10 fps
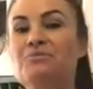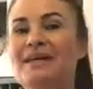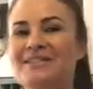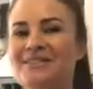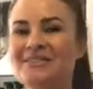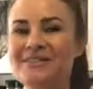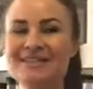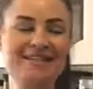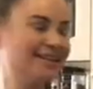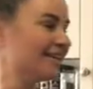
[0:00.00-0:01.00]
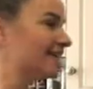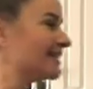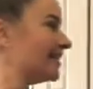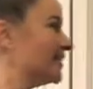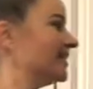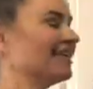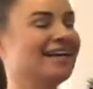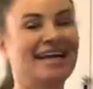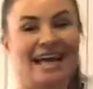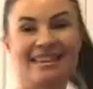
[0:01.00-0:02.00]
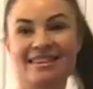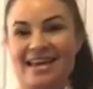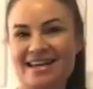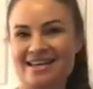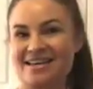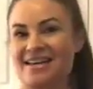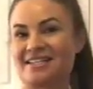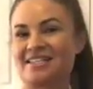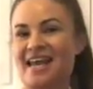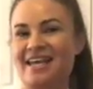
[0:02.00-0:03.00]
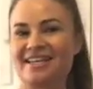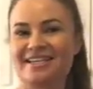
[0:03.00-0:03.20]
muscles. And then change.